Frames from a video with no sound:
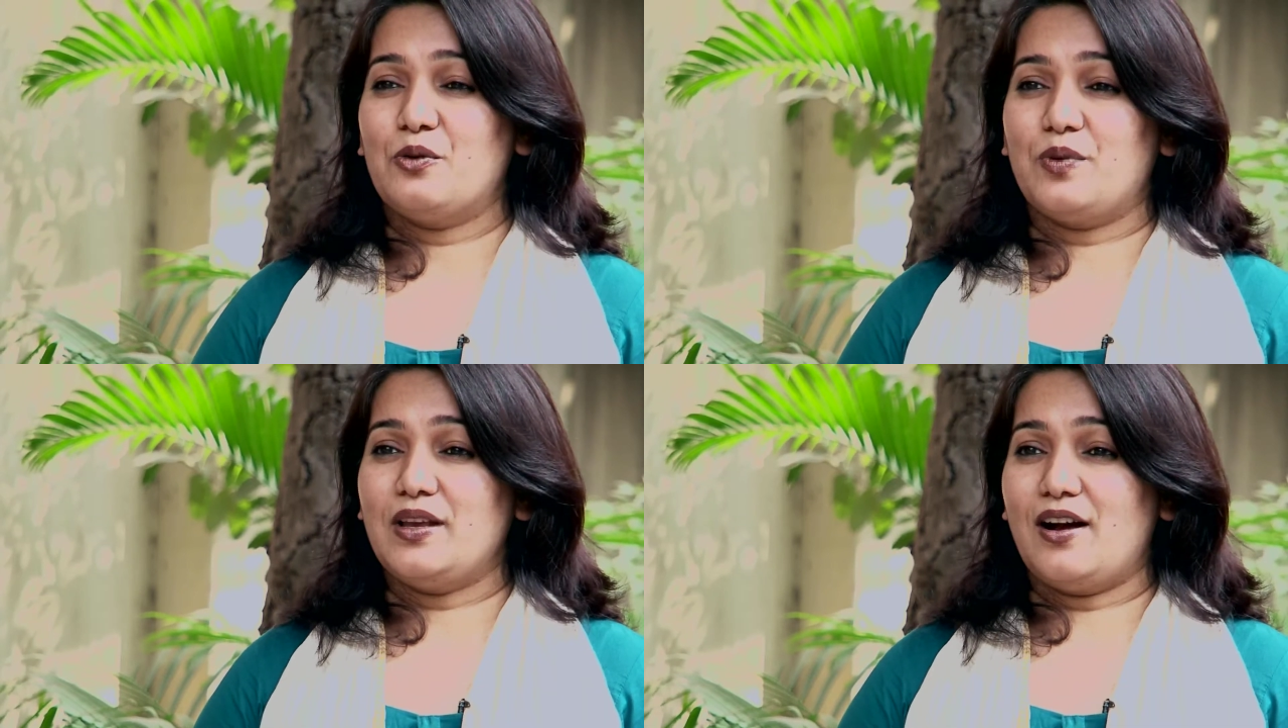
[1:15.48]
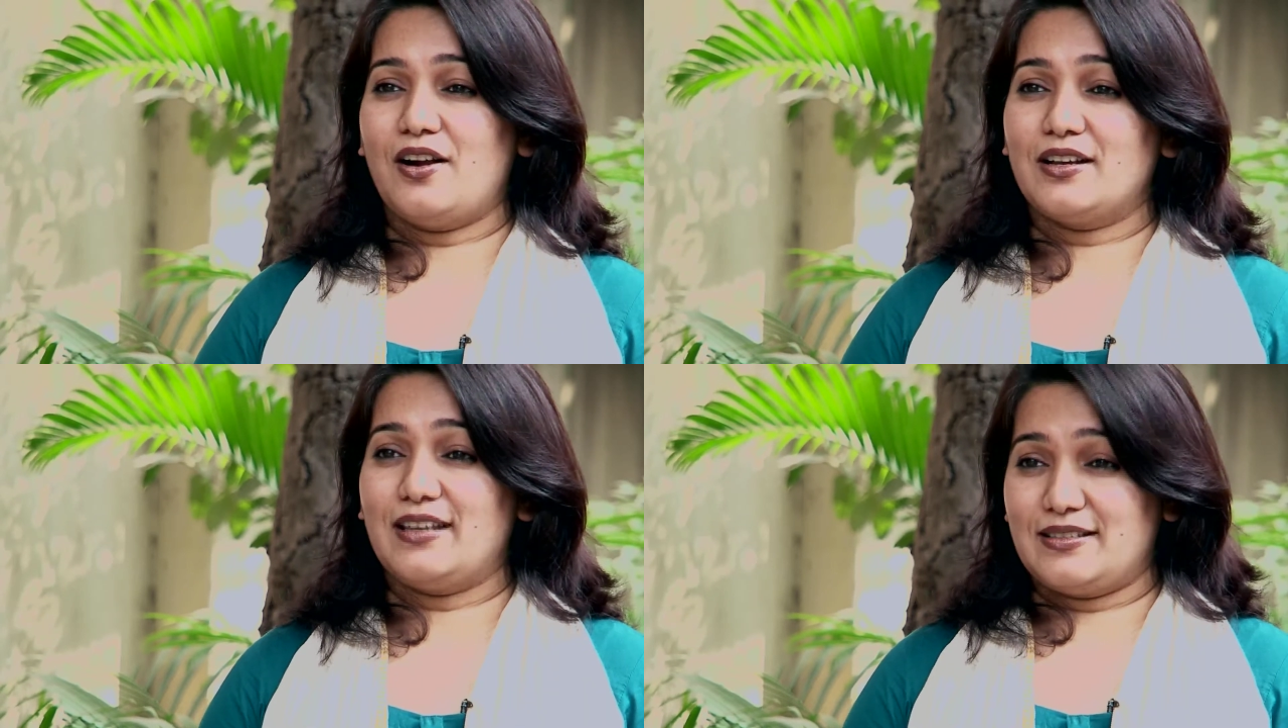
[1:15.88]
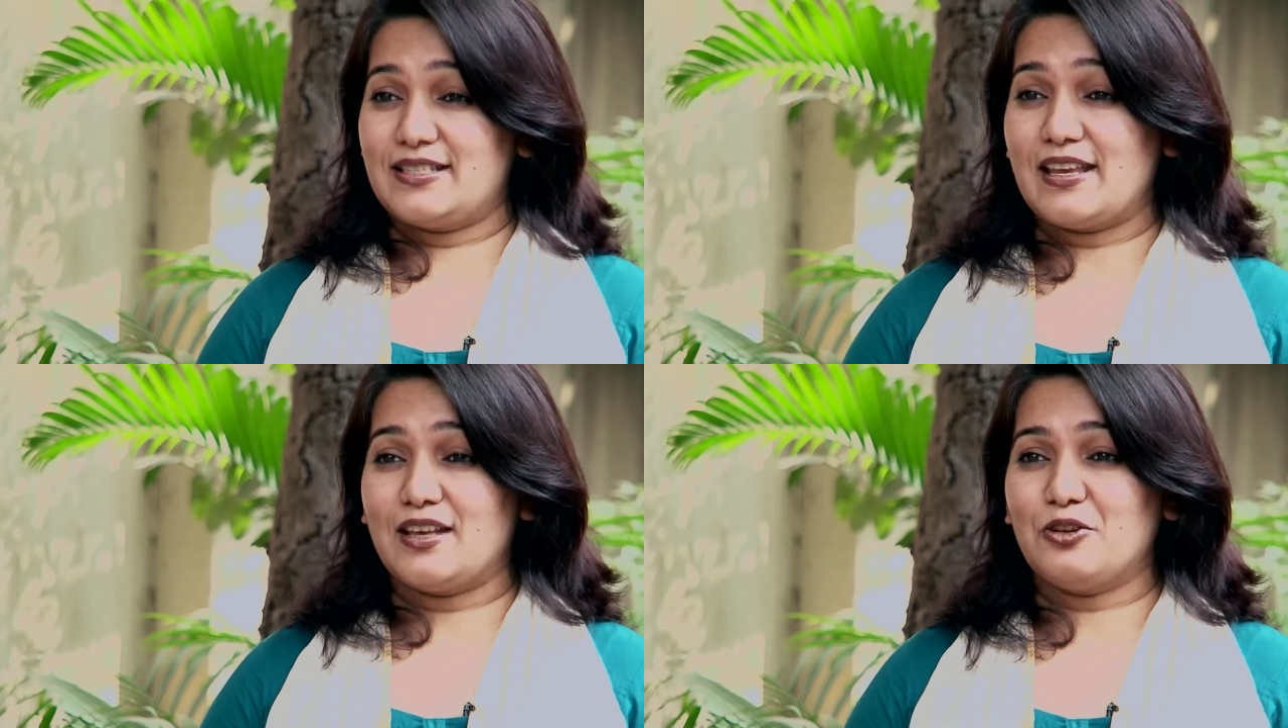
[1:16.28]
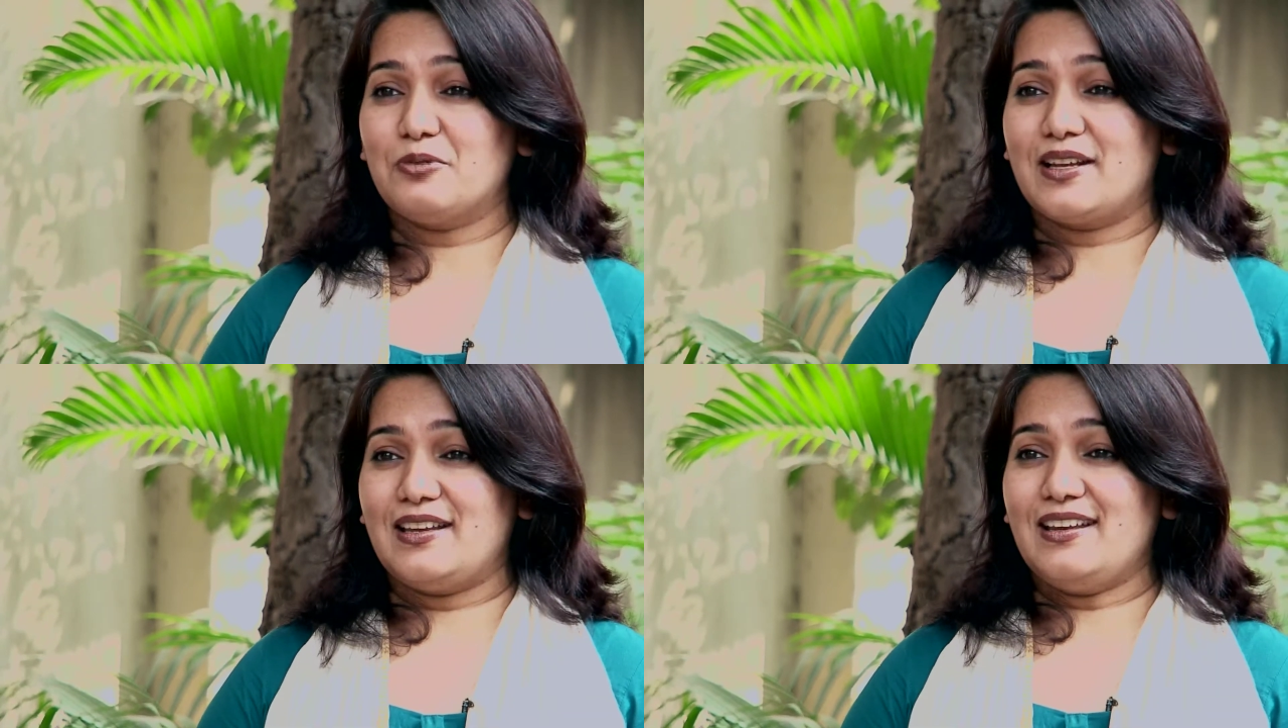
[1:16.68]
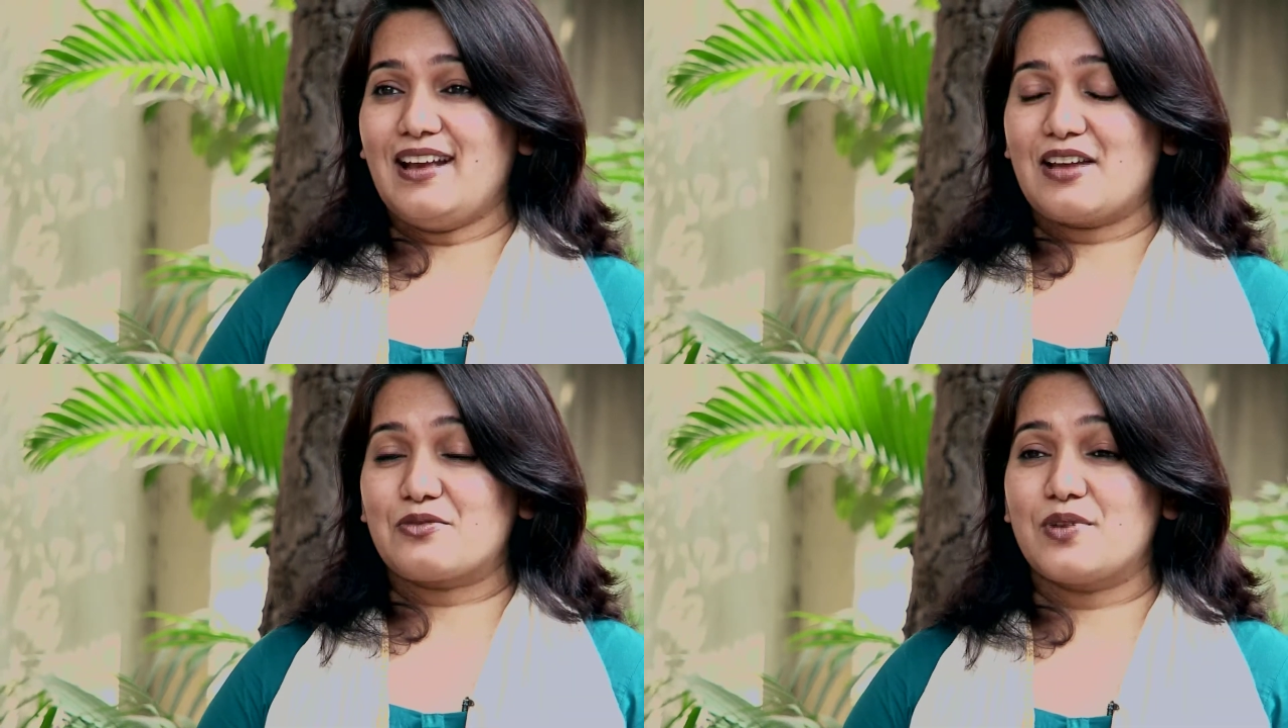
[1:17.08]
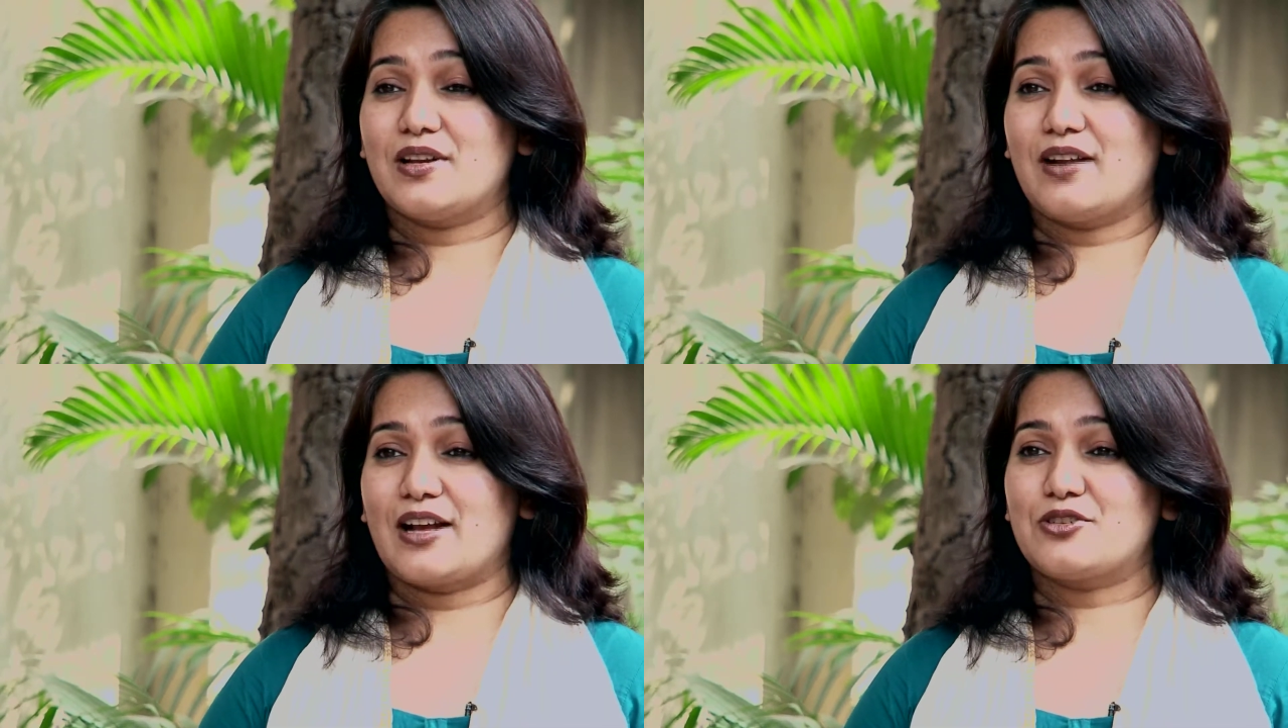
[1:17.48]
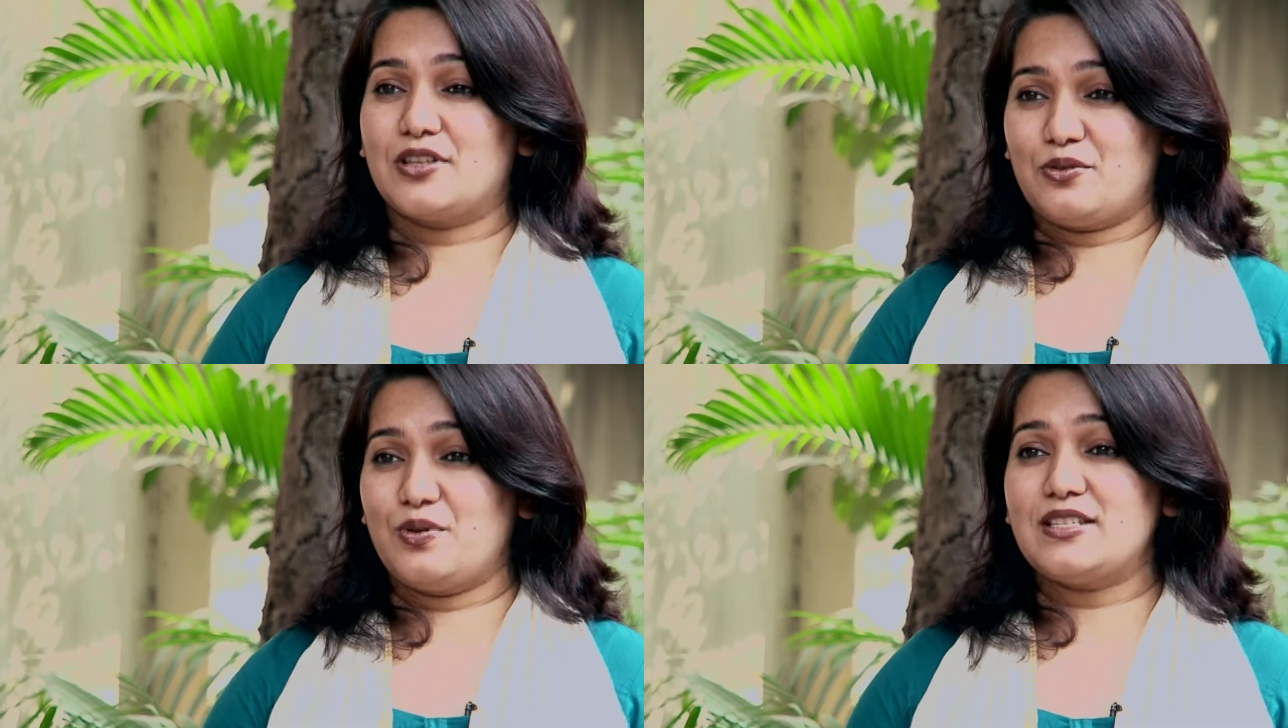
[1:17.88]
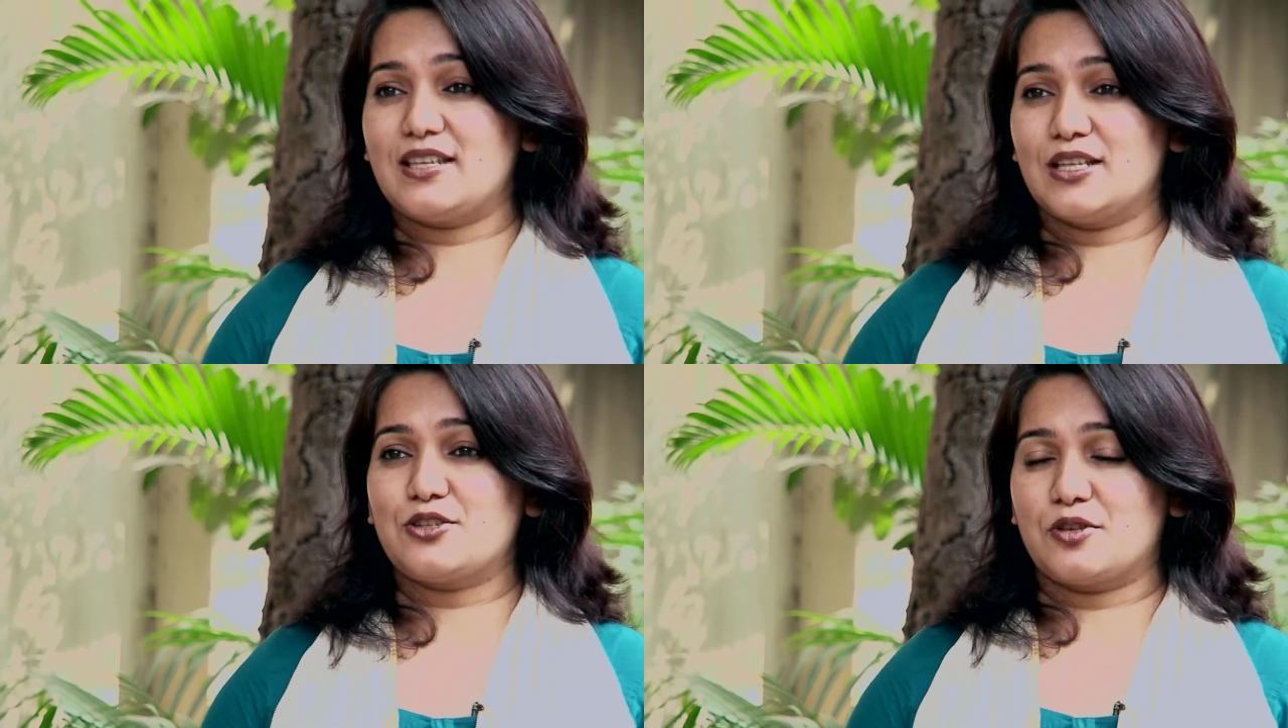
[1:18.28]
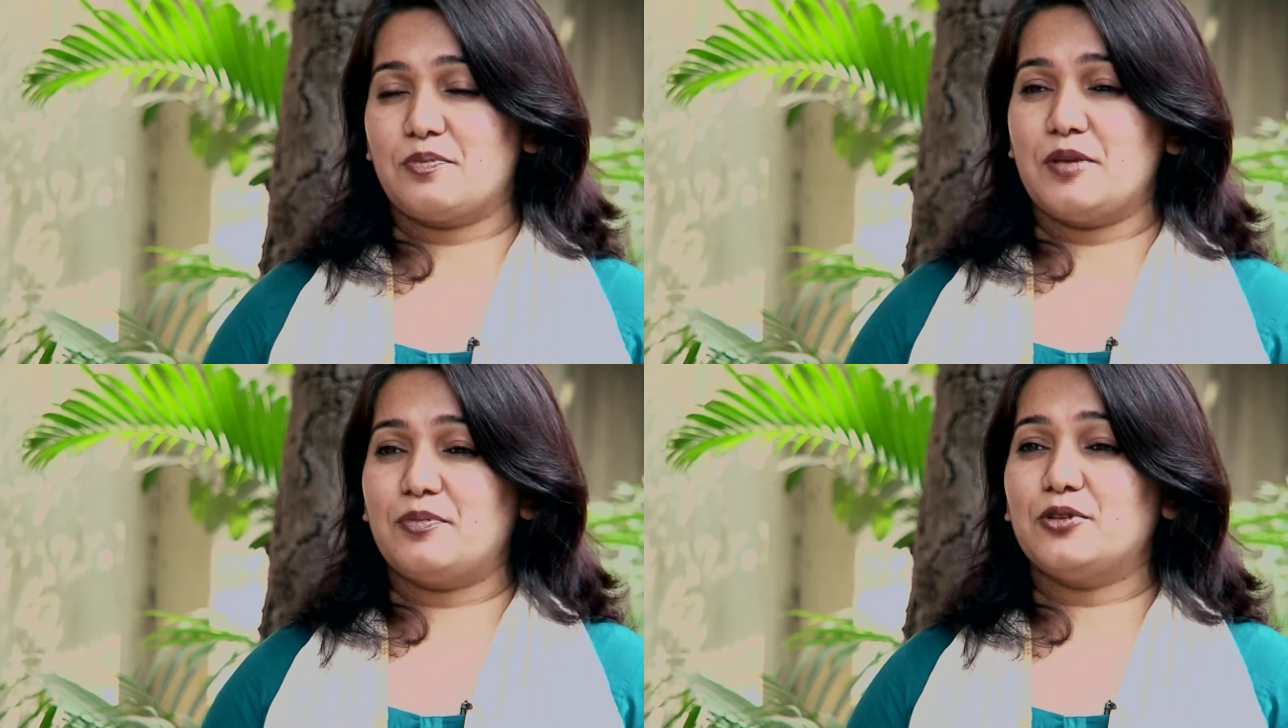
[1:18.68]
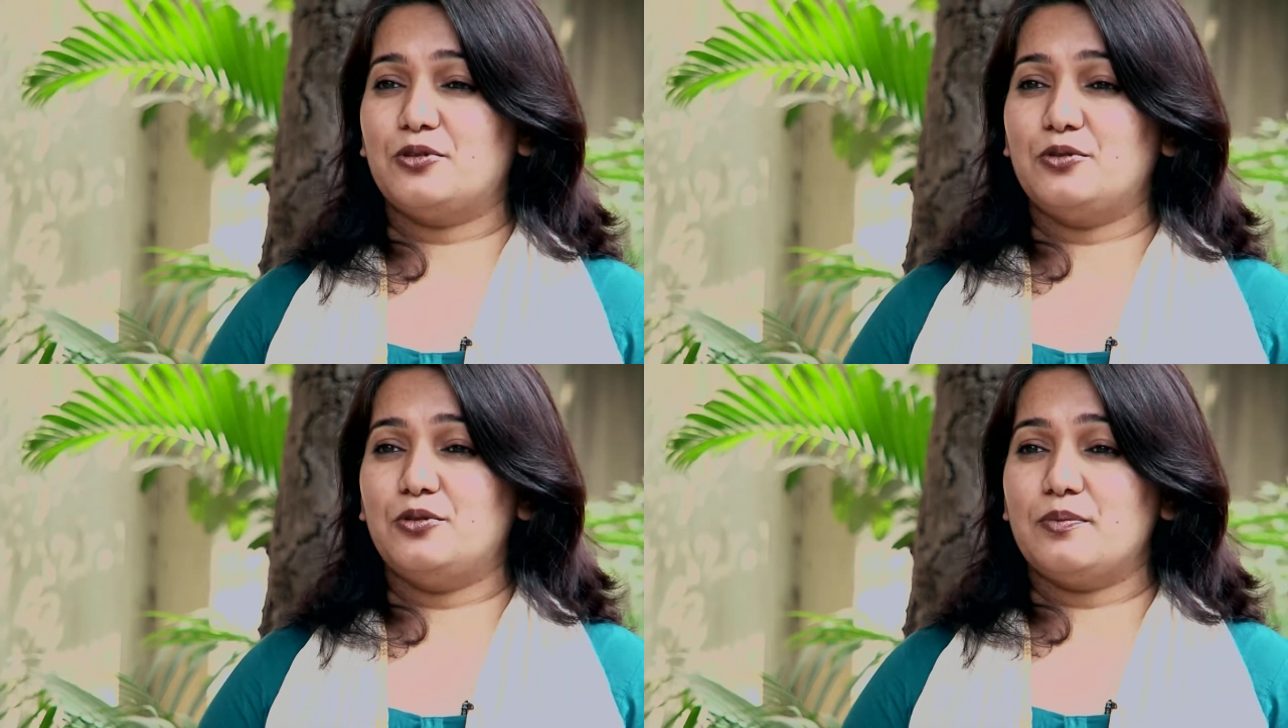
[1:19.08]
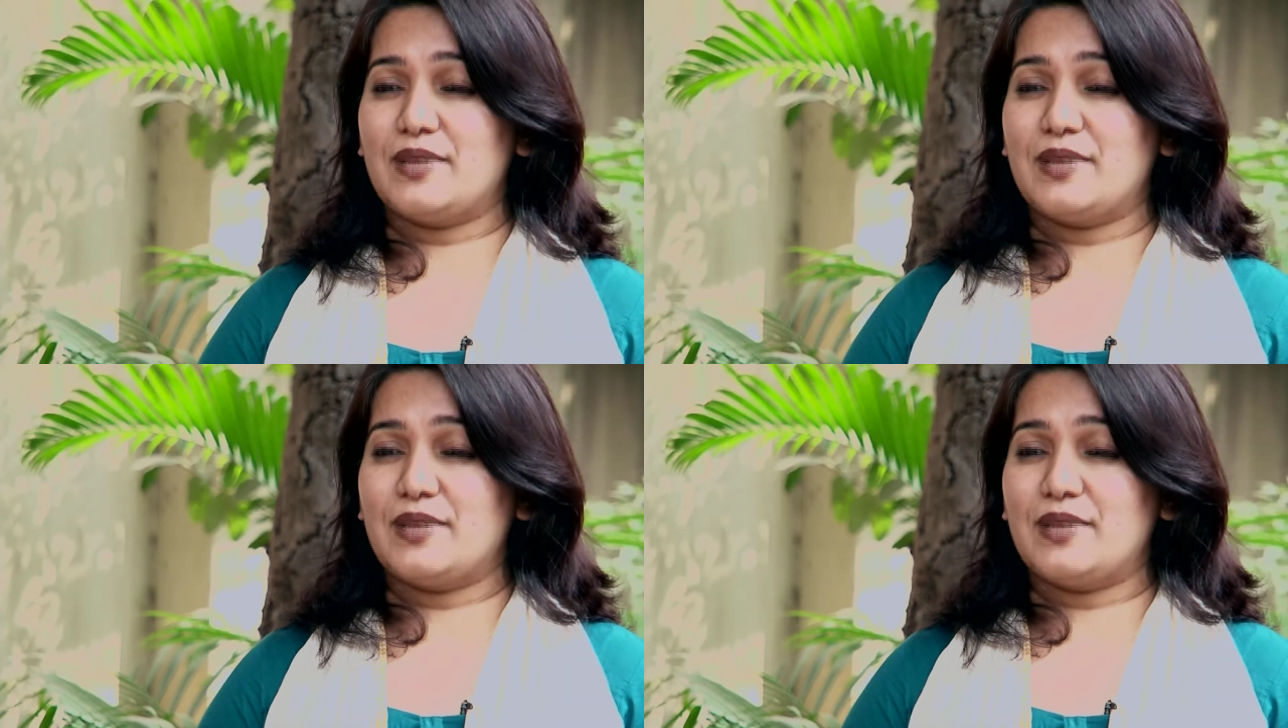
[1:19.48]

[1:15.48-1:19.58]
We are taking your money and we're actually reaching it to the people who